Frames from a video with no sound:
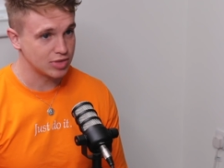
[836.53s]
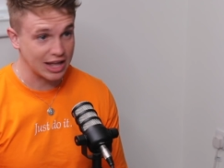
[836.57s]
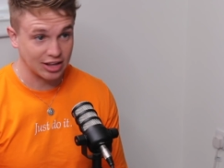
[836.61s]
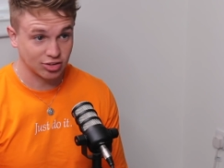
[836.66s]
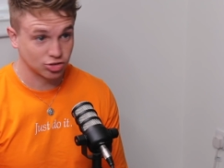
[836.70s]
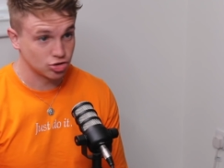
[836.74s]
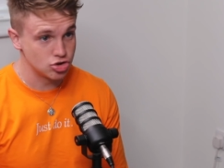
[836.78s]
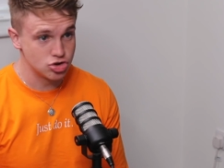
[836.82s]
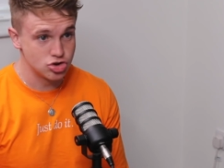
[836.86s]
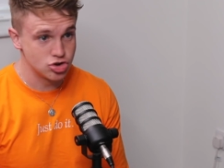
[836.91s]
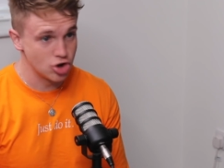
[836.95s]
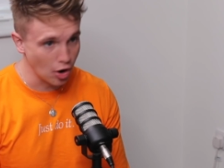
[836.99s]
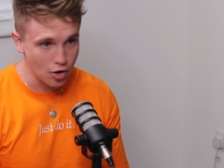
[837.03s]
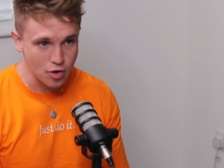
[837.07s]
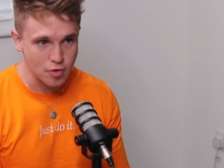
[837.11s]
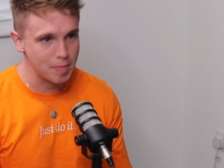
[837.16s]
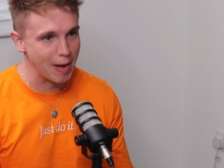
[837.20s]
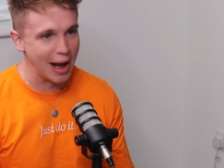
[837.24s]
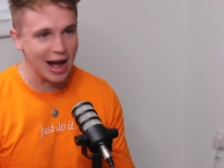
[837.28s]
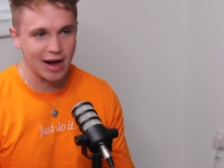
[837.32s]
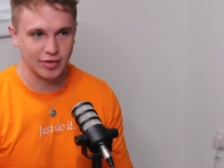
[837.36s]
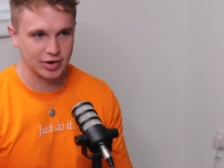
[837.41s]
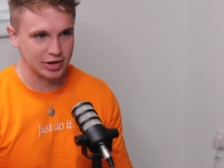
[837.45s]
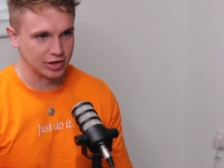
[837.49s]
There's no
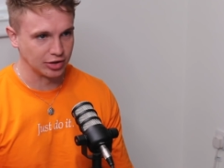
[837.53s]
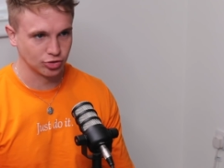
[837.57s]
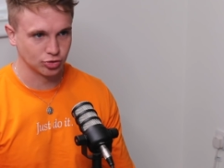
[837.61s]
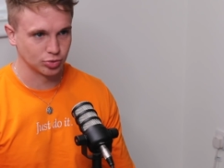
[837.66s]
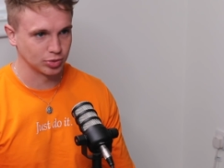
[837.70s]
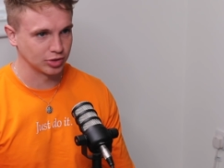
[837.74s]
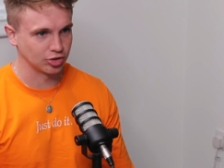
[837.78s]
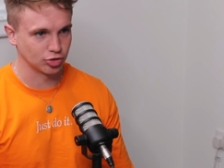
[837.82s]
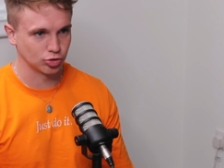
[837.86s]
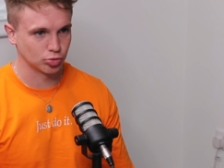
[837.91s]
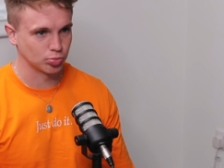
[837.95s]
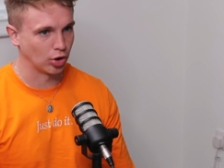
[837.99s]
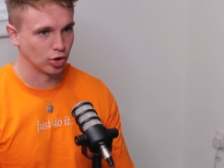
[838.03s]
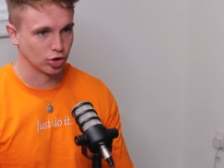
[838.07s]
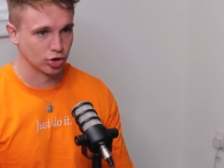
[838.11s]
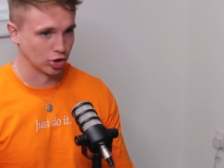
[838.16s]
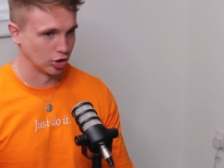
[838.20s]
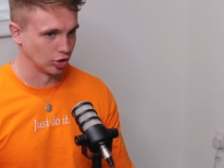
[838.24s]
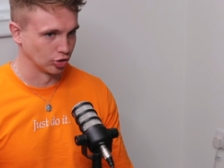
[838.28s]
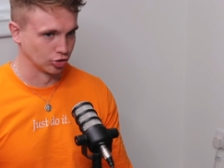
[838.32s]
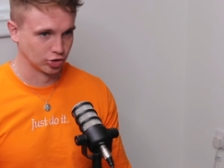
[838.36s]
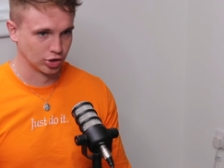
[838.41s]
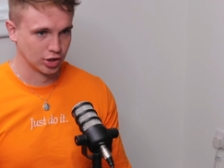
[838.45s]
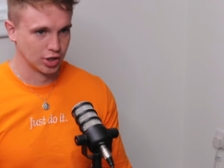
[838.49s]
barriers. Yeah, I've accepted podcast.